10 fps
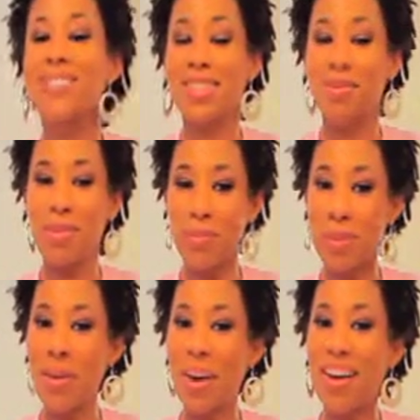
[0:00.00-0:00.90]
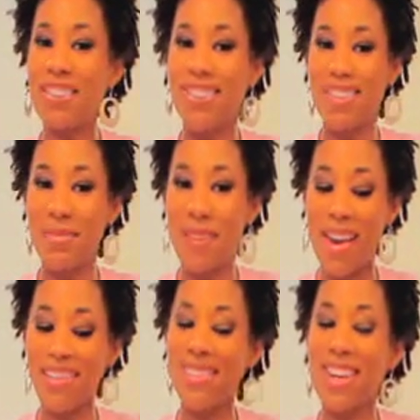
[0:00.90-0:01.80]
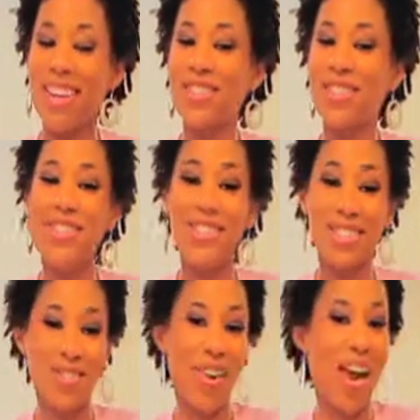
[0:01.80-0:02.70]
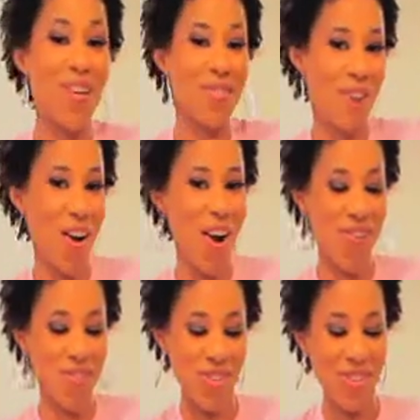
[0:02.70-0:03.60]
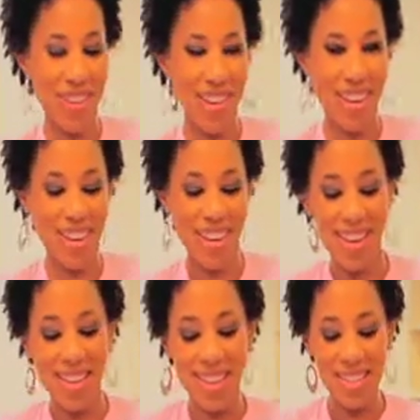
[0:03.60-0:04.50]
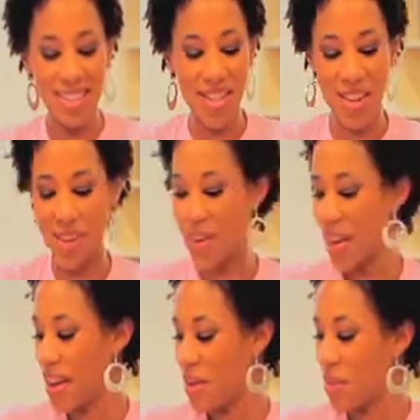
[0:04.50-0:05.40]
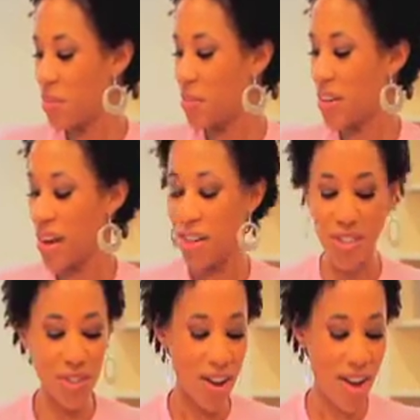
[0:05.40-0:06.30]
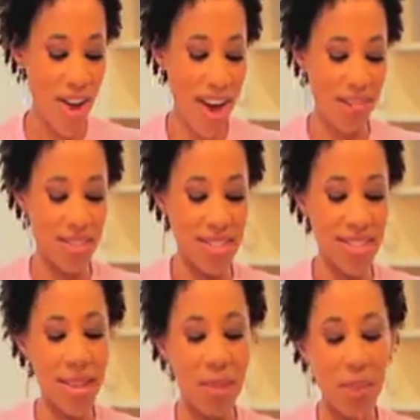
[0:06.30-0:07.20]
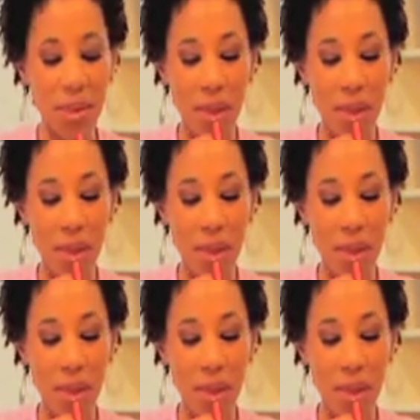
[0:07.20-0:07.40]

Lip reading: just be prepared that it may change you into a raw foodie. So we'll put our straw, have a sip.